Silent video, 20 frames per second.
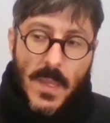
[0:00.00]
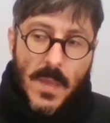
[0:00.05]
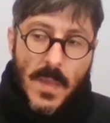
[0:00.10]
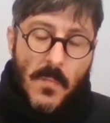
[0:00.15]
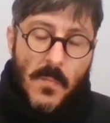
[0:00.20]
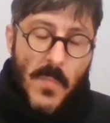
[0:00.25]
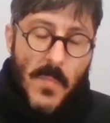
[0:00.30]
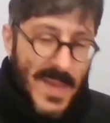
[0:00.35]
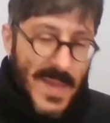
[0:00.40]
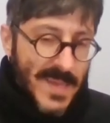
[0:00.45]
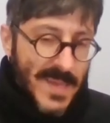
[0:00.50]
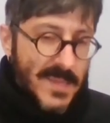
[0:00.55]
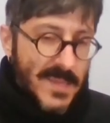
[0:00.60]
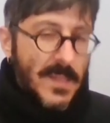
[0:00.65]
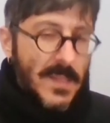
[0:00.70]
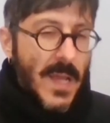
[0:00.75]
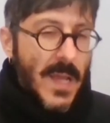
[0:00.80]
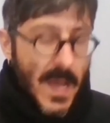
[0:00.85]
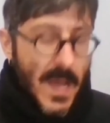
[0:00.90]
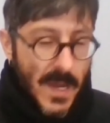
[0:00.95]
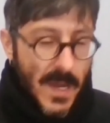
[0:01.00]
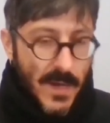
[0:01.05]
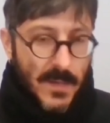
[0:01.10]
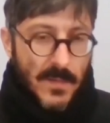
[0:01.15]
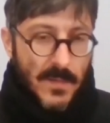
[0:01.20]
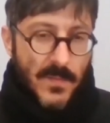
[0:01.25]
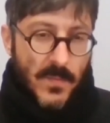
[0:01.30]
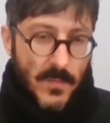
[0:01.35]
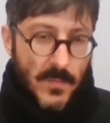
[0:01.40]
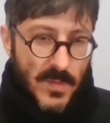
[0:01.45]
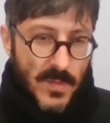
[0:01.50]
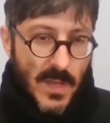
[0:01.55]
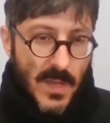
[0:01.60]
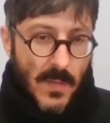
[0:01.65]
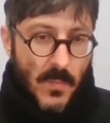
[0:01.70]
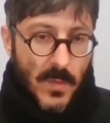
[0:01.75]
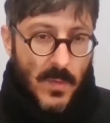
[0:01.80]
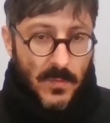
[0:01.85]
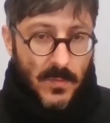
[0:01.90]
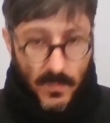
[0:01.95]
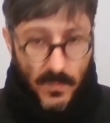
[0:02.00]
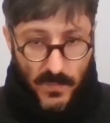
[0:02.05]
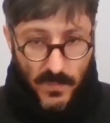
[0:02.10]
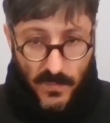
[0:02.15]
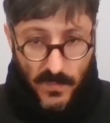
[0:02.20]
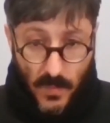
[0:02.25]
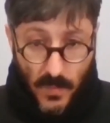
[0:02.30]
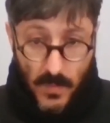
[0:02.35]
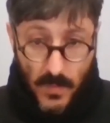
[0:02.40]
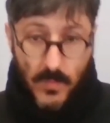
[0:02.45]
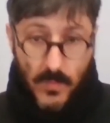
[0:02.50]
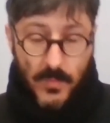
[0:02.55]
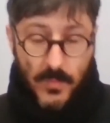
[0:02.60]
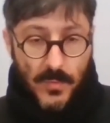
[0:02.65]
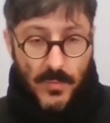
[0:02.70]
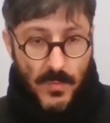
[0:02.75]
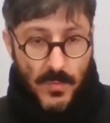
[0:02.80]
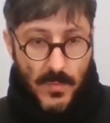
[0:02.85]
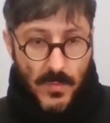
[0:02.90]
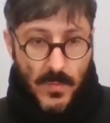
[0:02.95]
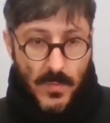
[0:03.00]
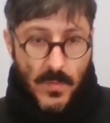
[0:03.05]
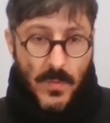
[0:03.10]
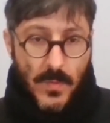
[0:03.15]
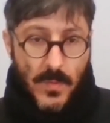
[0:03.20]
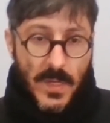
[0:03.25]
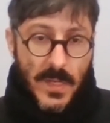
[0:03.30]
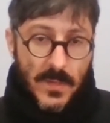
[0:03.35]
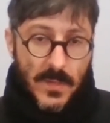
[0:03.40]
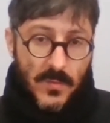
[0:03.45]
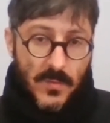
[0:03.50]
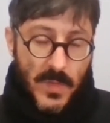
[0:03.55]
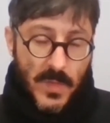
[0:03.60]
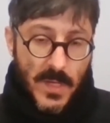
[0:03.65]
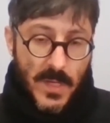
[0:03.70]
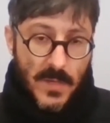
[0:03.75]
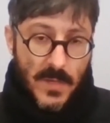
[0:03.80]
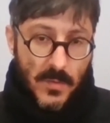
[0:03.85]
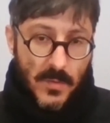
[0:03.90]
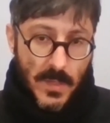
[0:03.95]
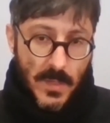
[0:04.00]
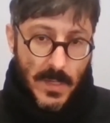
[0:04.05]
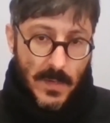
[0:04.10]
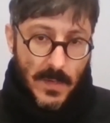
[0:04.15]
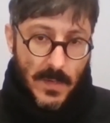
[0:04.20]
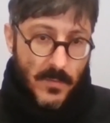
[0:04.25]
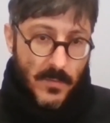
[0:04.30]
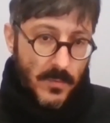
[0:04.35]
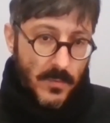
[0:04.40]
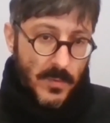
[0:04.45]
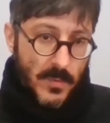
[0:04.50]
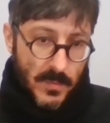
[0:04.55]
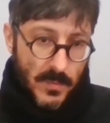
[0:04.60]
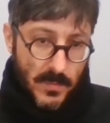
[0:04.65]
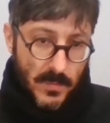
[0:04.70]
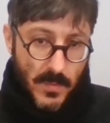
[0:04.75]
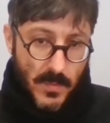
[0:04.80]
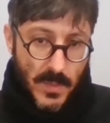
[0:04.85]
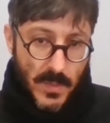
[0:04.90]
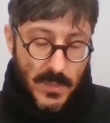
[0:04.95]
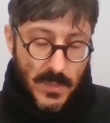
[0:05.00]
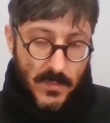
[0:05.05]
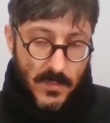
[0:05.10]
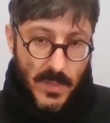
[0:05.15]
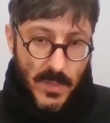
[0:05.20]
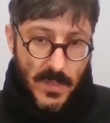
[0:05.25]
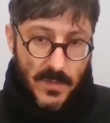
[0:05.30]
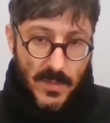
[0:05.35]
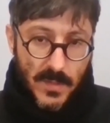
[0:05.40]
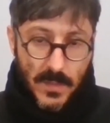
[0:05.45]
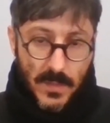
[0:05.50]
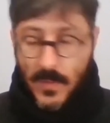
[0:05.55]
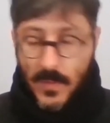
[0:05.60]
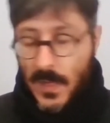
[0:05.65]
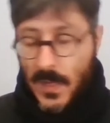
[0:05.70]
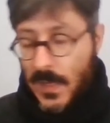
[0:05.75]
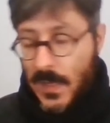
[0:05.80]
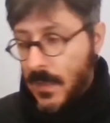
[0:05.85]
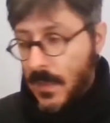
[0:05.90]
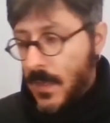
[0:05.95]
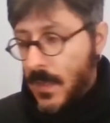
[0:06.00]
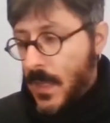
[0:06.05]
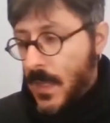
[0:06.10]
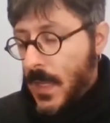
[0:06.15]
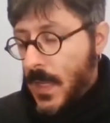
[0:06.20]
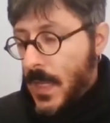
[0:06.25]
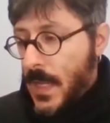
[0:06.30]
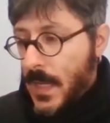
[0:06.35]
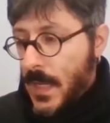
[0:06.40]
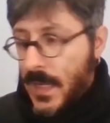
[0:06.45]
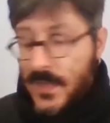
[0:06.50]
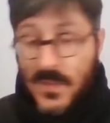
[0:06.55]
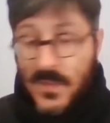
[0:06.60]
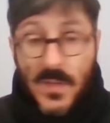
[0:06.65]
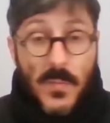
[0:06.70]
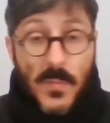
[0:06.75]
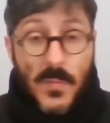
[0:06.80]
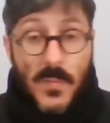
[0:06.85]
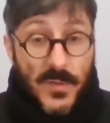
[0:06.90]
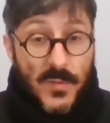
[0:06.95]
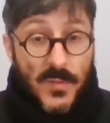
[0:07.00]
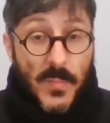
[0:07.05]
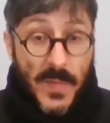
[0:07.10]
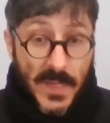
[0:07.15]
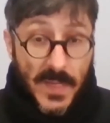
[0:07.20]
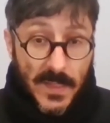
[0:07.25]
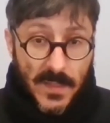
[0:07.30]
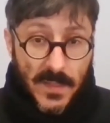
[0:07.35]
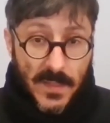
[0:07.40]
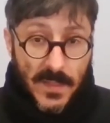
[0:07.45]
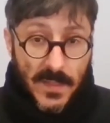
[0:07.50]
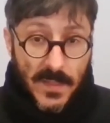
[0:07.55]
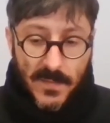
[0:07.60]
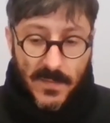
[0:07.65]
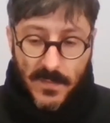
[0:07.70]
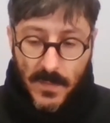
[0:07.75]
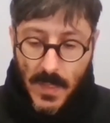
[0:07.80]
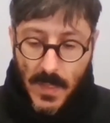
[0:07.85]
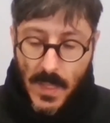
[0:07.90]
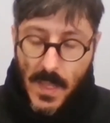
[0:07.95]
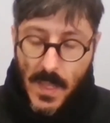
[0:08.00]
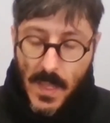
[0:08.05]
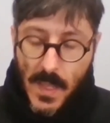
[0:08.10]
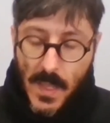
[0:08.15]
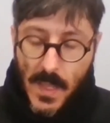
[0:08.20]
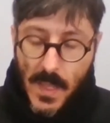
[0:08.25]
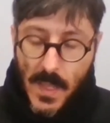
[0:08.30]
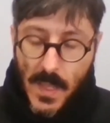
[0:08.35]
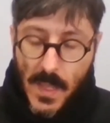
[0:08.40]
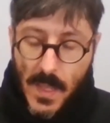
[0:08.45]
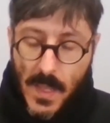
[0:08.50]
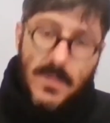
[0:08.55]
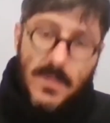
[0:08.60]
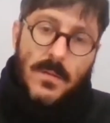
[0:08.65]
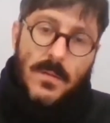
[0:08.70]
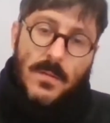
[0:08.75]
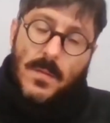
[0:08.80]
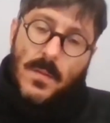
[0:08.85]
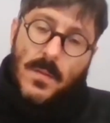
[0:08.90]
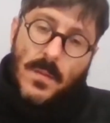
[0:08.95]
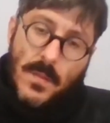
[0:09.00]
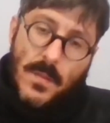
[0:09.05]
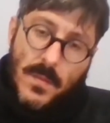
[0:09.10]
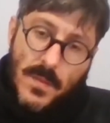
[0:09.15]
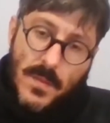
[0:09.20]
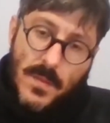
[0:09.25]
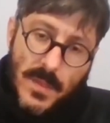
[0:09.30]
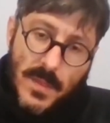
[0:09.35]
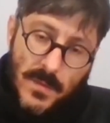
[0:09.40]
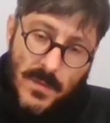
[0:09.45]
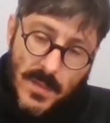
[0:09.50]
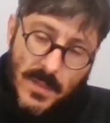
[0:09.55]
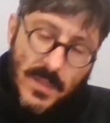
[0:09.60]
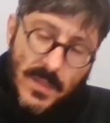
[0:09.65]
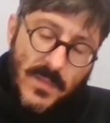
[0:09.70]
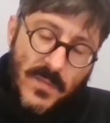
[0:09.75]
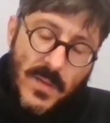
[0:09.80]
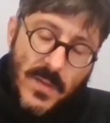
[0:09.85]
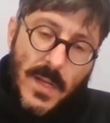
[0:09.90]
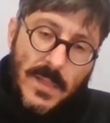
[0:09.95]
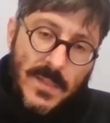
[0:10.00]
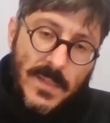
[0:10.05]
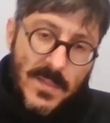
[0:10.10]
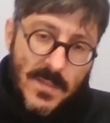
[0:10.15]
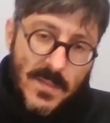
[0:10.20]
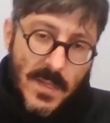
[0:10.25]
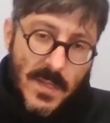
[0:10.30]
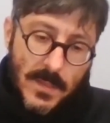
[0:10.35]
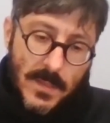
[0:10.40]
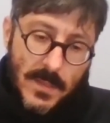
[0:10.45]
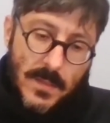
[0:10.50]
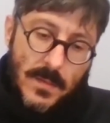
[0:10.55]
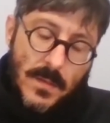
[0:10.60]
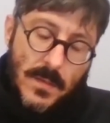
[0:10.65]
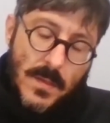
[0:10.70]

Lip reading: makes it hard for someone to focus on an educational route, on an educational, let's say, perspective. And this is the difficulties that